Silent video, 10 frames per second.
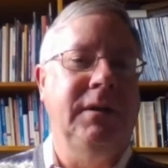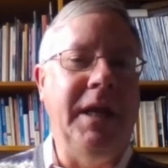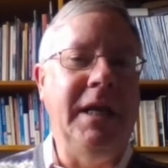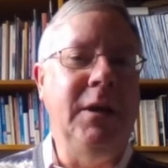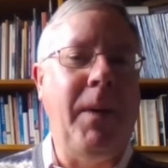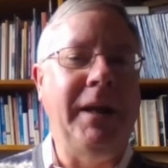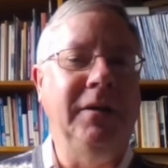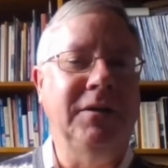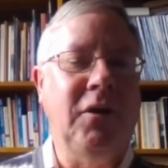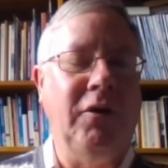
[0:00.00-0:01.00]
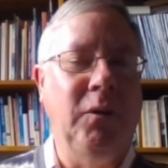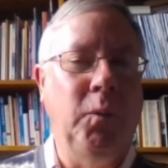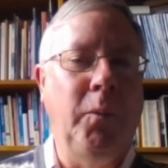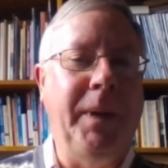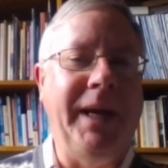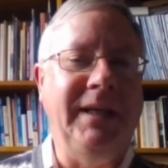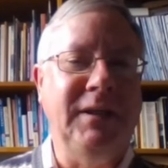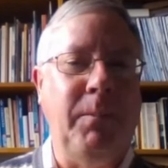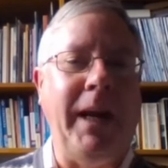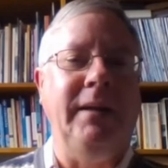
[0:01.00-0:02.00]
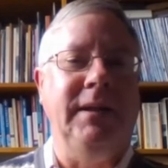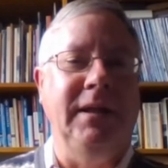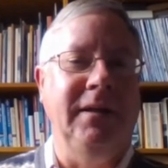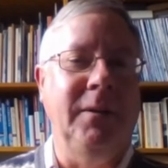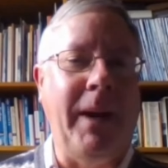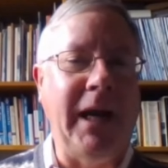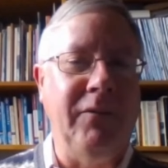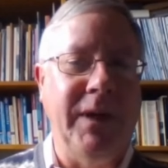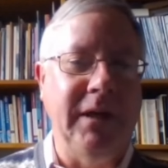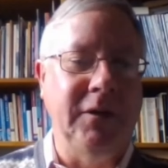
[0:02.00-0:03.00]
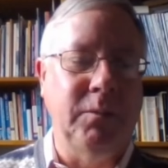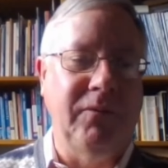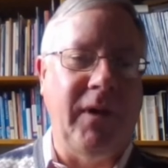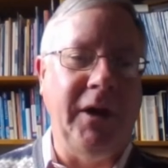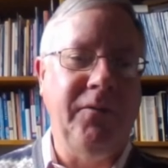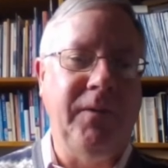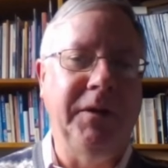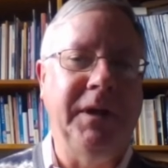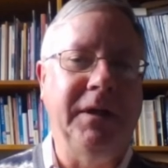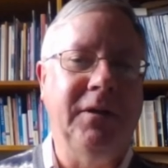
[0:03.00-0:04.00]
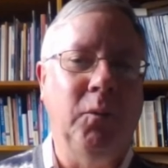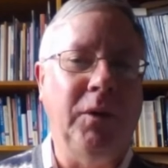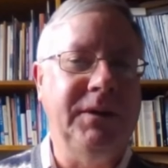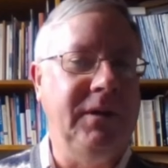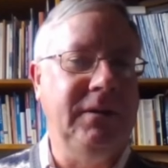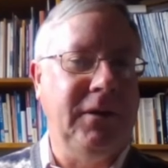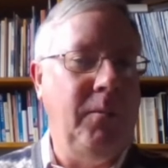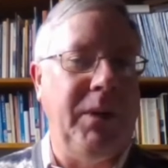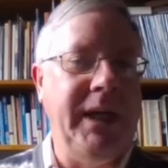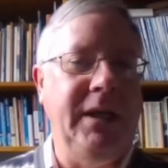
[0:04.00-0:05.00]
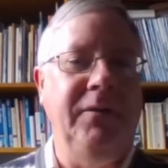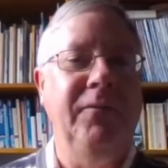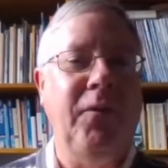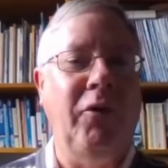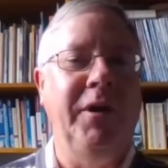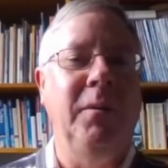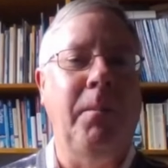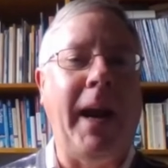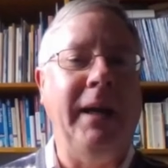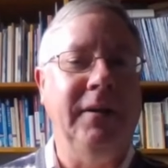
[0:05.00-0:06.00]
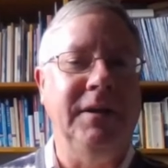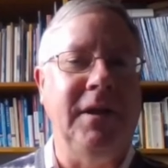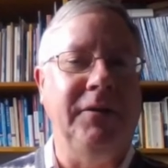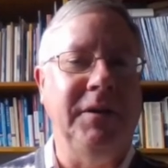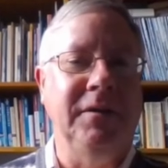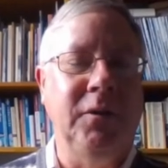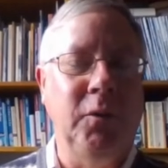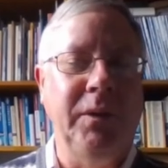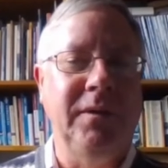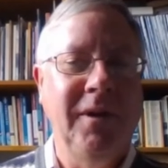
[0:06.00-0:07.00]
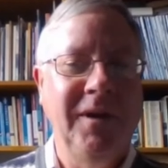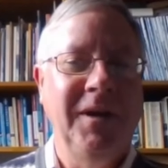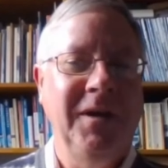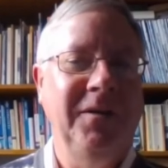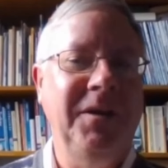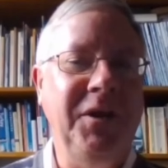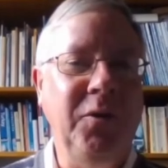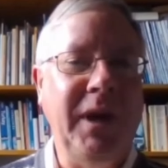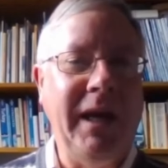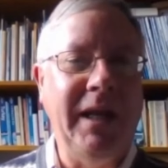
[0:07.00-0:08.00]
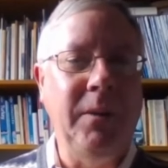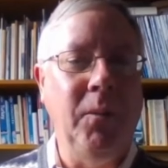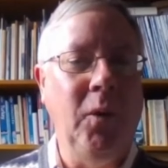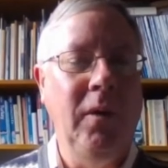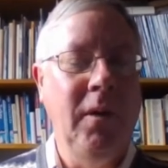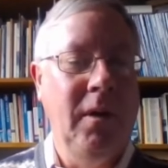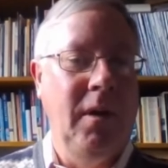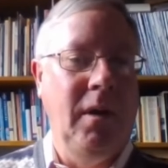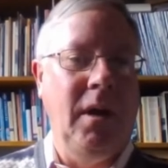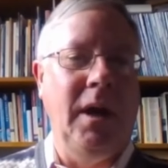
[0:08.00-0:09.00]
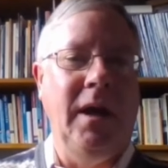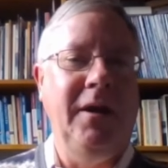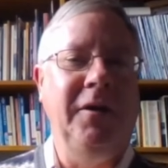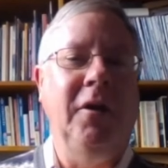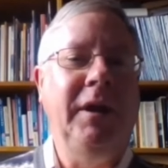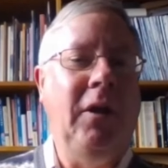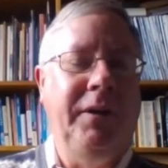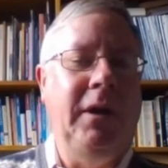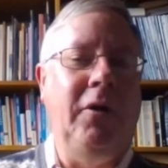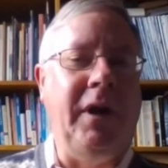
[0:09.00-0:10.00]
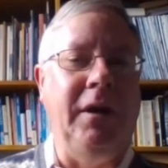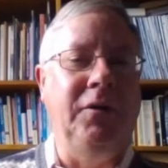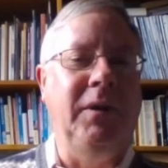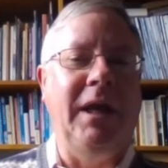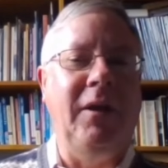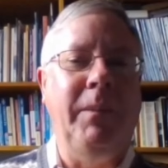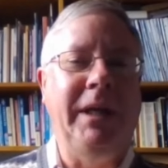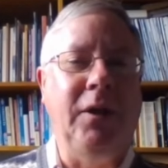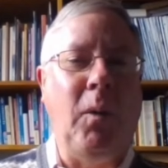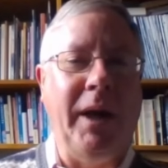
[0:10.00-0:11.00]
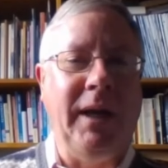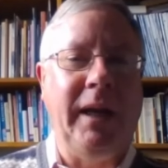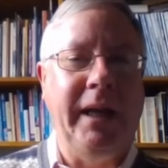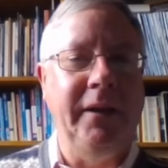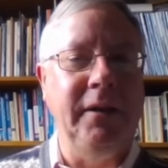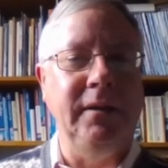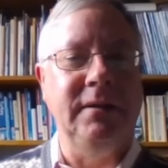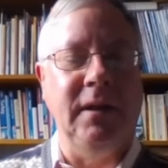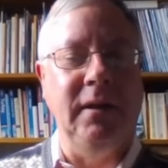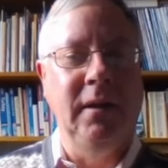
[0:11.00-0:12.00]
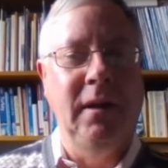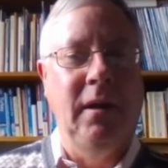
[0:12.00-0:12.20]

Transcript: an independent Scotland would be expecting the Bank of England to provide funding to what's a completely foreign bank that has nothing to do with the UK anymore. And they're not going to do that. They've made it quite clear that